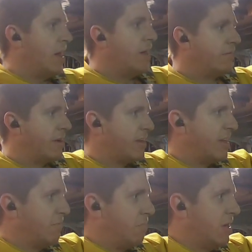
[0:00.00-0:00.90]
I already
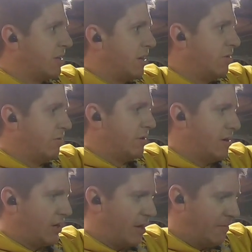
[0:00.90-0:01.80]
did one coat
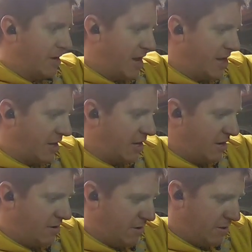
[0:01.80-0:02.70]
a couple days
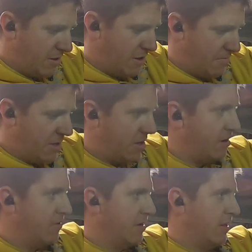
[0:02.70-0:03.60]
ago, so I'm just
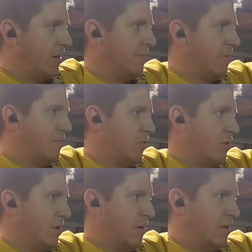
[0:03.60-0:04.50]
doing a little bit
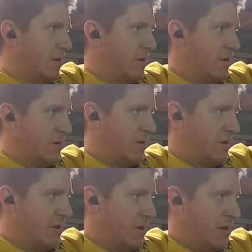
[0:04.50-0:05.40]
more
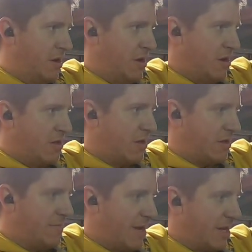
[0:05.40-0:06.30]
just
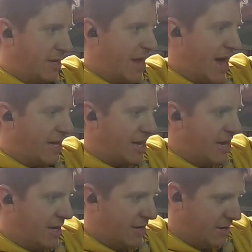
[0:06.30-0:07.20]
to make it tacky.